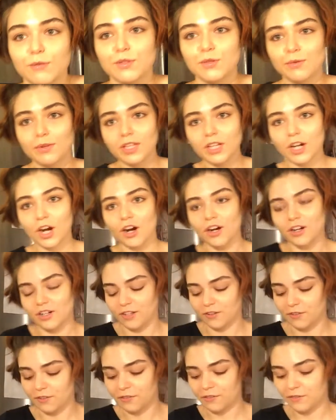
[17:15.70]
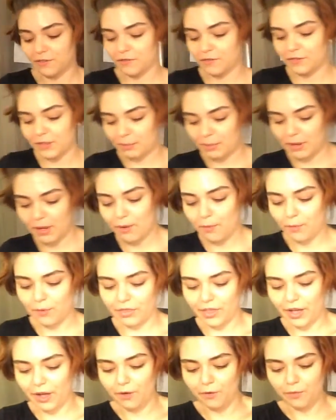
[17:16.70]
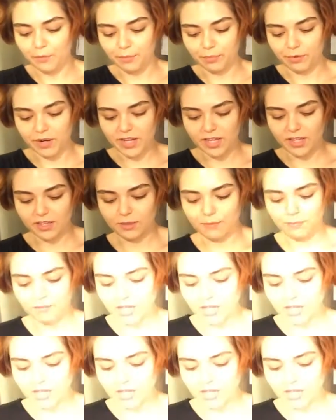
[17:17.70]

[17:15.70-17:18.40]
it's really hard to flip it without breaking the